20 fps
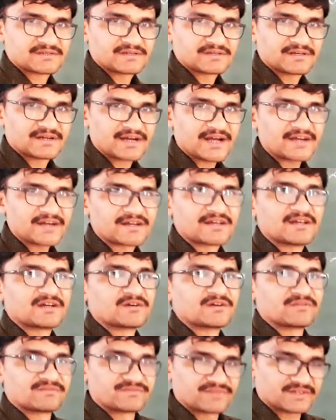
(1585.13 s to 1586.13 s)

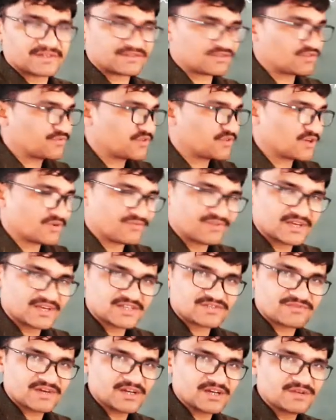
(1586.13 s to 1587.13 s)
right? First of all face
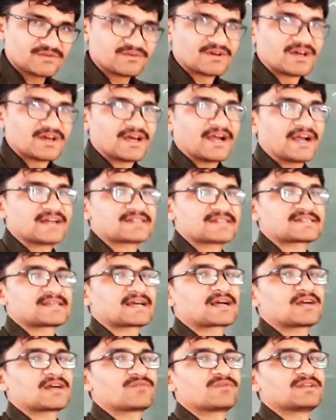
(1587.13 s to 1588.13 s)
value, and
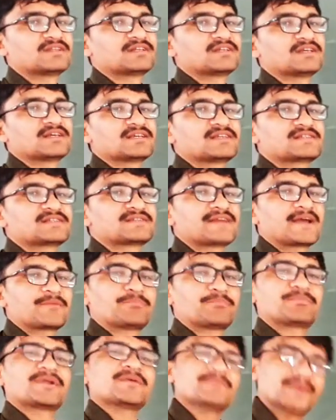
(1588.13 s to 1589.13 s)
second one thing is
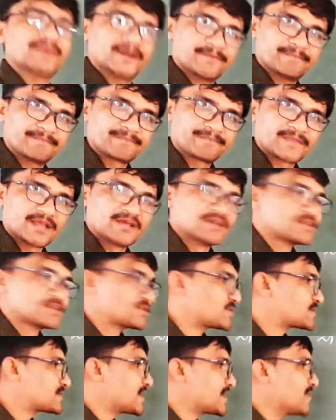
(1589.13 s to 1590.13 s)
that premium. So
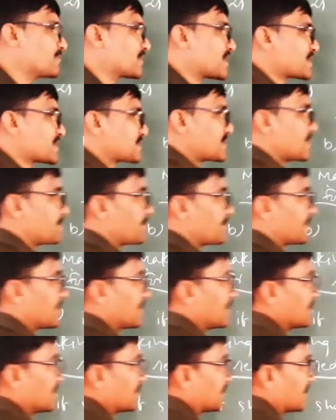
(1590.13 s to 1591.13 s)
same case happen
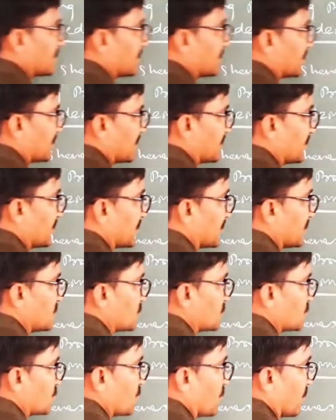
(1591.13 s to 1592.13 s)
in the
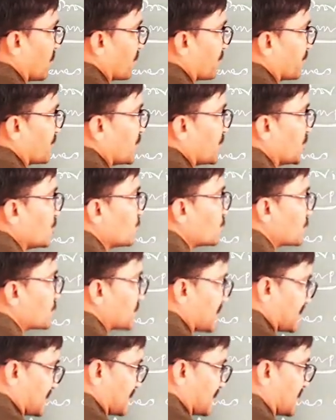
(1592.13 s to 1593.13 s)
issue of new
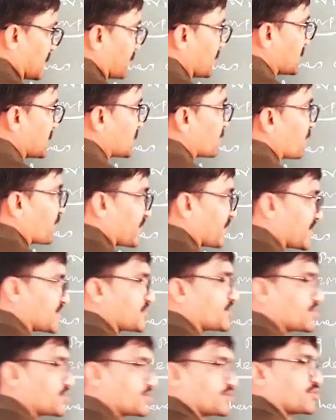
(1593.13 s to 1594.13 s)
shares. It means fresh
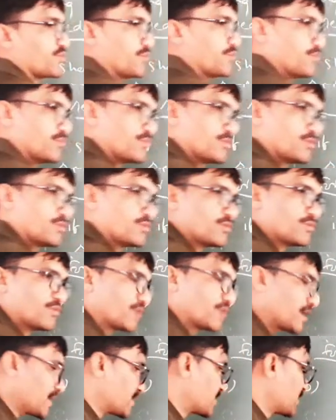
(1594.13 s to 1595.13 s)
issue,
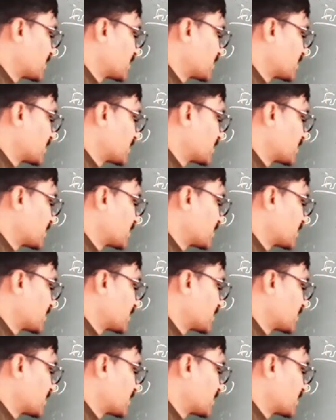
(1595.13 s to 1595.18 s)
right?